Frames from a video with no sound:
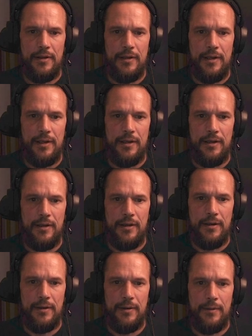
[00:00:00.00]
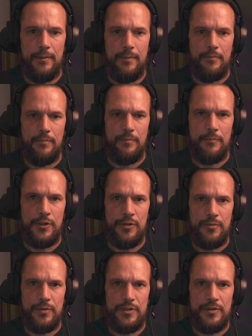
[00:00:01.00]
and
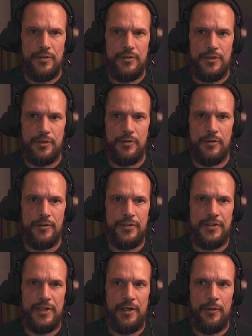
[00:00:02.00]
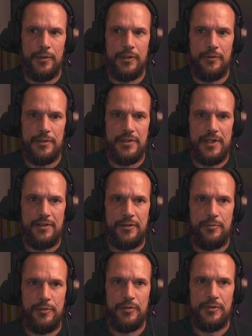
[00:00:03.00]
just returns the current tile with all its
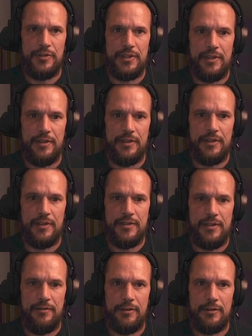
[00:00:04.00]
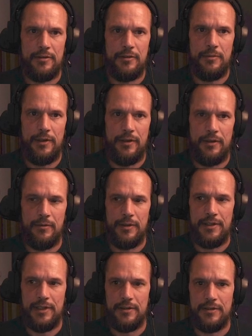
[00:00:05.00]
attributes and has nothing to do with the
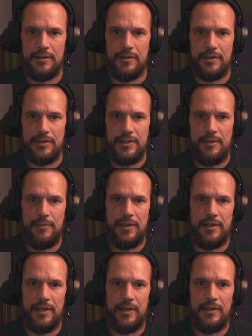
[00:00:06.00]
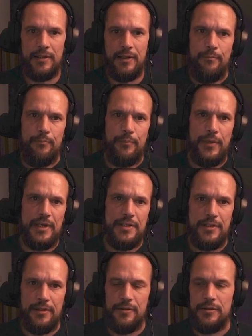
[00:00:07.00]
grid hexagon, except that I
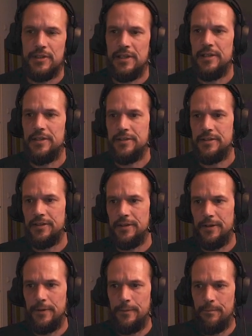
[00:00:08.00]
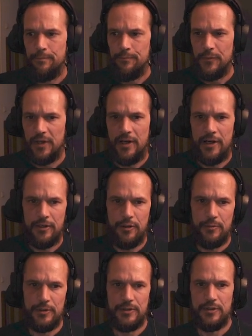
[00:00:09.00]
paste those as arguments